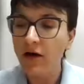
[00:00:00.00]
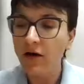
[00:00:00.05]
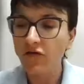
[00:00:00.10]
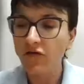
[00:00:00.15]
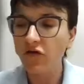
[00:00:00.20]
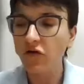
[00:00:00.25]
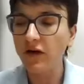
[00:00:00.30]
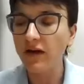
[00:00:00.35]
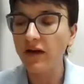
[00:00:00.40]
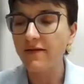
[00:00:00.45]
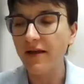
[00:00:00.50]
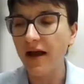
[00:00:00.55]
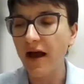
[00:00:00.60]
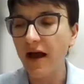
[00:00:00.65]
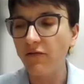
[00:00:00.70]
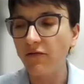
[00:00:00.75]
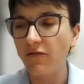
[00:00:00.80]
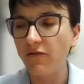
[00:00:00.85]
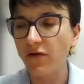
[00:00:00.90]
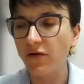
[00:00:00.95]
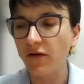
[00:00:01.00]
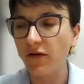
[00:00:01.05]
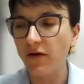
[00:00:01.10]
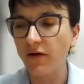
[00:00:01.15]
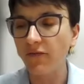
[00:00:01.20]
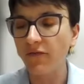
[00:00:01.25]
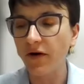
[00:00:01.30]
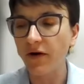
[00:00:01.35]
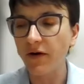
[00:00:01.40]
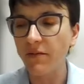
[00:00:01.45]
So that sounds
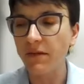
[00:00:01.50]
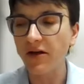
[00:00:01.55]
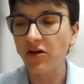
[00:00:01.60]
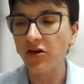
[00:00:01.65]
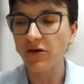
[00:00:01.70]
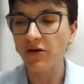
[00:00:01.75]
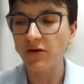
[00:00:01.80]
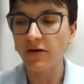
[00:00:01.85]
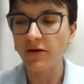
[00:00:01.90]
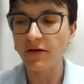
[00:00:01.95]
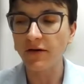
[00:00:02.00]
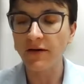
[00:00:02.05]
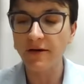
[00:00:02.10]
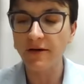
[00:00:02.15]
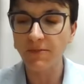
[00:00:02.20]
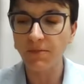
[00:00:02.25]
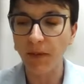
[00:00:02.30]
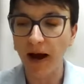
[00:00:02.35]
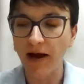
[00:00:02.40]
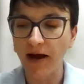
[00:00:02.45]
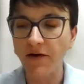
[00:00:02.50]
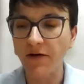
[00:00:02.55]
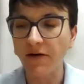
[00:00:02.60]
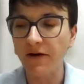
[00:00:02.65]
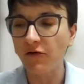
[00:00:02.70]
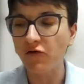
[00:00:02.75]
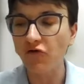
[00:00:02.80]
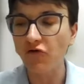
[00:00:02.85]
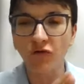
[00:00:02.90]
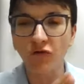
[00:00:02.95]
uh, very much uh, inspiring,